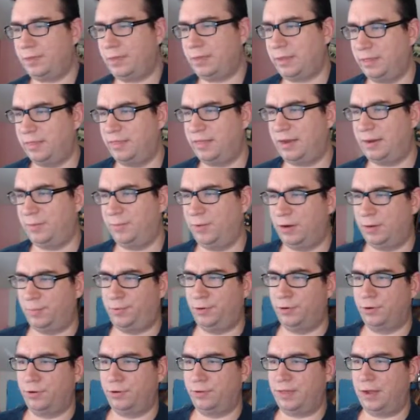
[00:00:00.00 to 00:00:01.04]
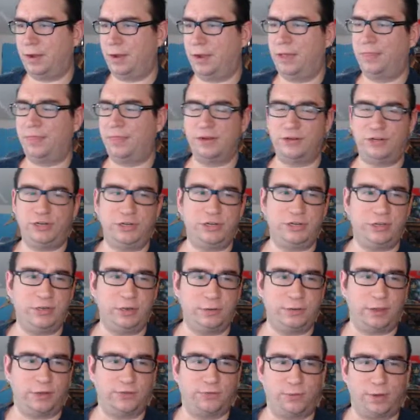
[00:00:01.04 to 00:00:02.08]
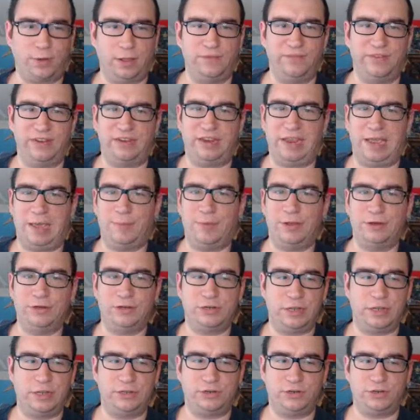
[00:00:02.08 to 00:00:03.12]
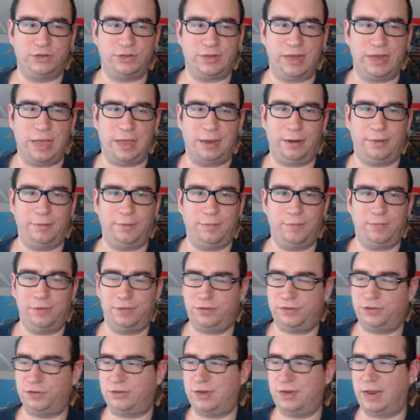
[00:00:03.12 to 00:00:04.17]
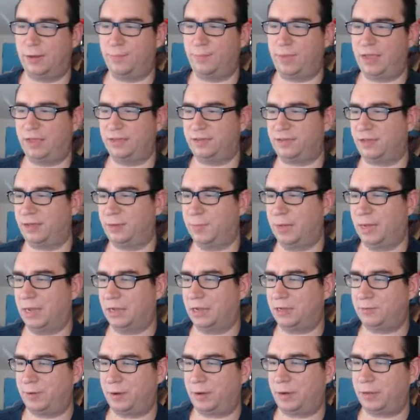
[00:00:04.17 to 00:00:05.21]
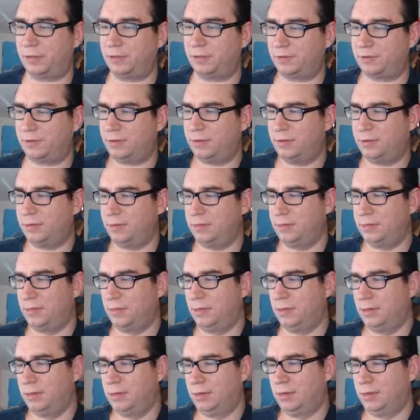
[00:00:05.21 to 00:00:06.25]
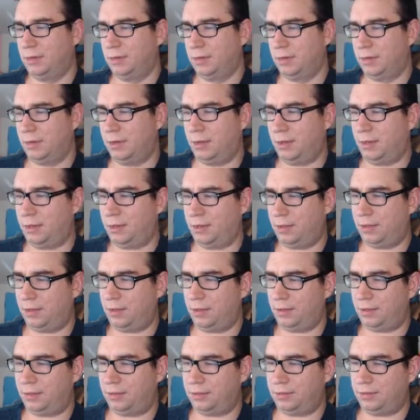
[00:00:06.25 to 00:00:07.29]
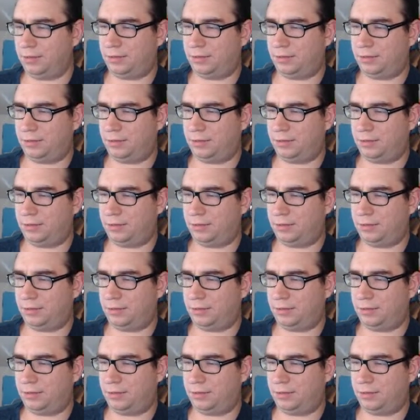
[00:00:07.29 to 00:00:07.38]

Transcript: that I'm going to put her there. And then she still does relevant damage. It's just not amazing in my experience. Let's